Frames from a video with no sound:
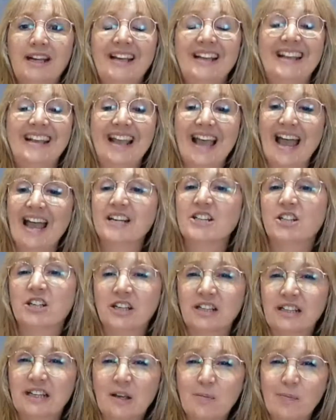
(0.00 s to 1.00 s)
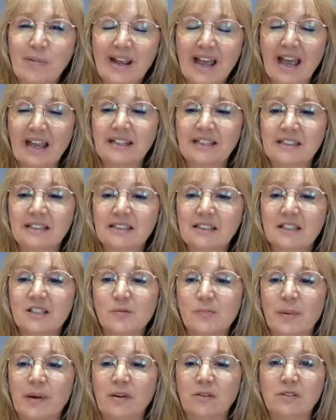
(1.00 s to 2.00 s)
The ash can then be added to
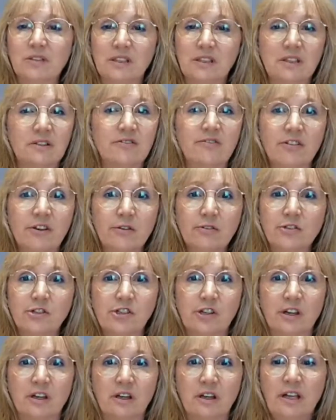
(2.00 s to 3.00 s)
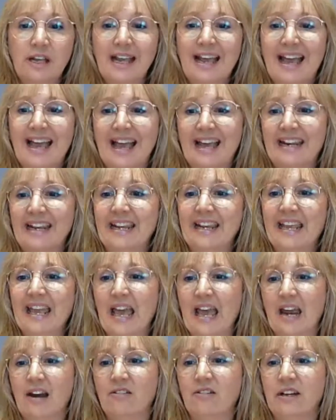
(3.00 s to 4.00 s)
spells in the future, and it
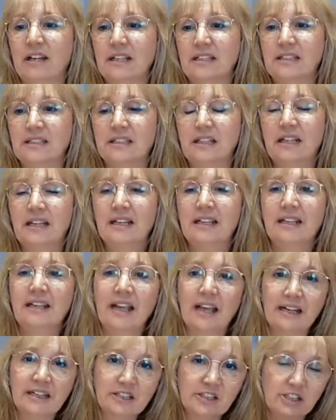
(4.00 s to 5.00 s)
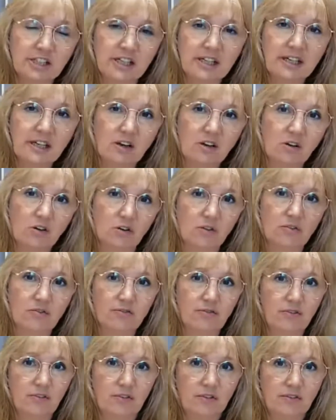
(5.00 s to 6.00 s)
carries the energy of
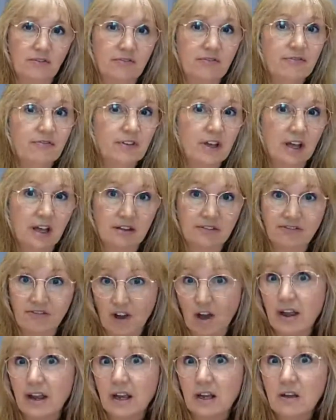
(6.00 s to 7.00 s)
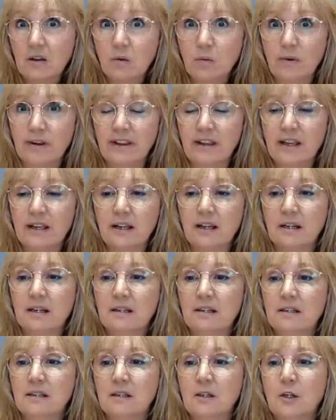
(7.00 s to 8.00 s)
fire with it,
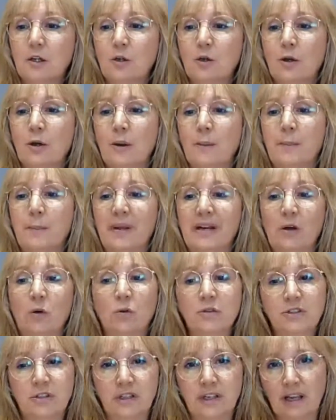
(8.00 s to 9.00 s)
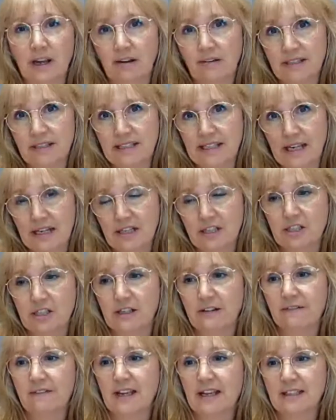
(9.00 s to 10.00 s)
but it also carries the energy
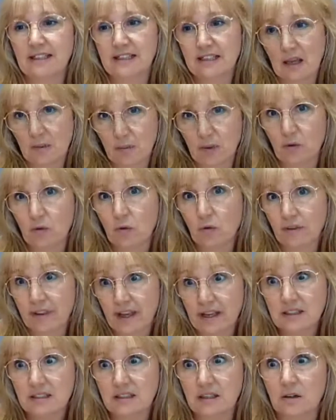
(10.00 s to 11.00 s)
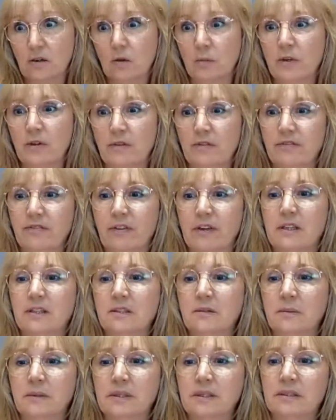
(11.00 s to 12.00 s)
of that Sabbath or that sun or moon phase
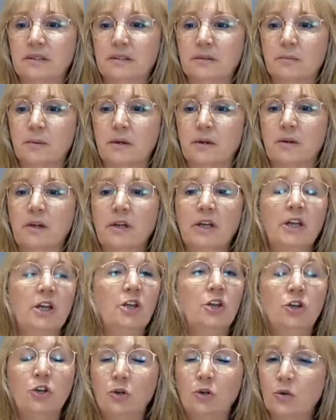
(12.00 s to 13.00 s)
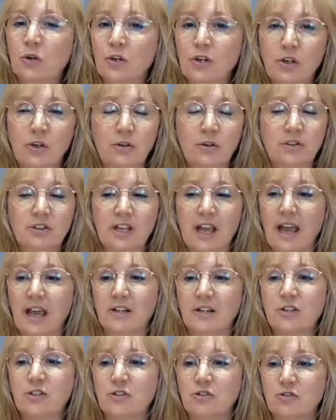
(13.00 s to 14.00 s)
with it as well. You can use
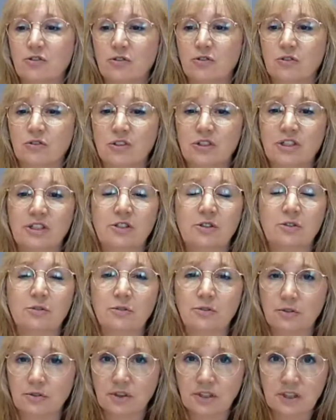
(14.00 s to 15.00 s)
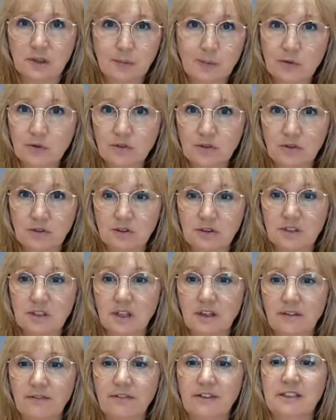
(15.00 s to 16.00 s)
ash to draw sigils or symbols on
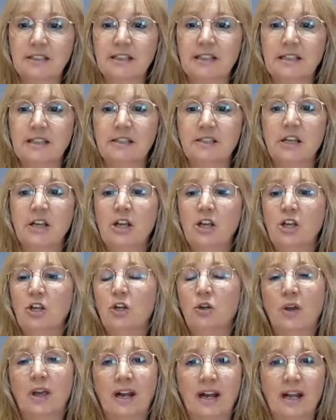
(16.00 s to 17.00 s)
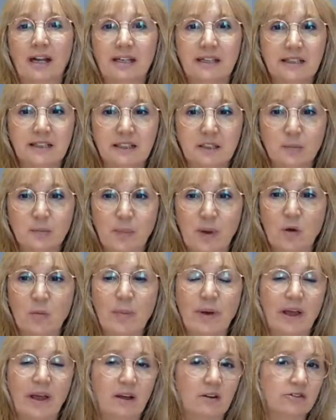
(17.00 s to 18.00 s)
surfaces. You can add it to spell
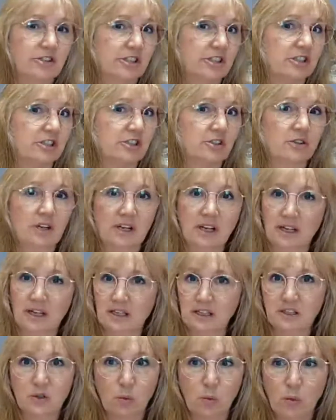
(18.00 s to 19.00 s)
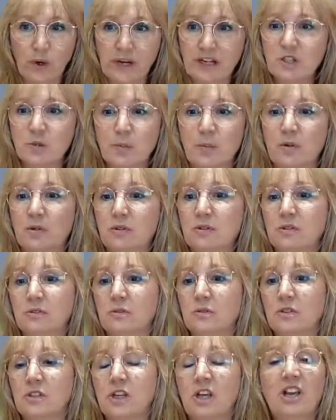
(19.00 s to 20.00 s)
pouches. You can add it to witch
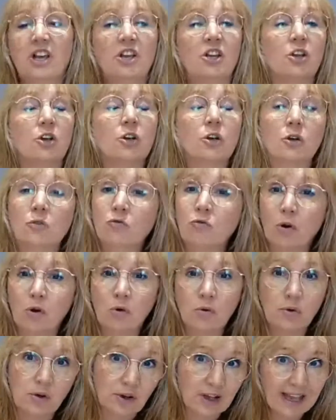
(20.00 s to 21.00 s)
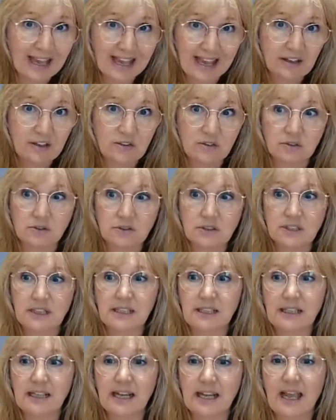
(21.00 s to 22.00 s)
bottles. You can roll your candles
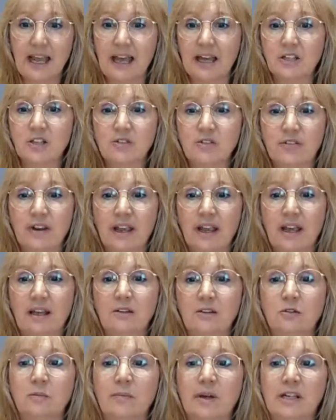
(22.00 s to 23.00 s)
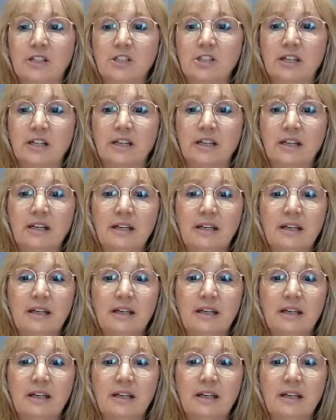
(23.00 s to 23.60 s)
in the ash for candle magic.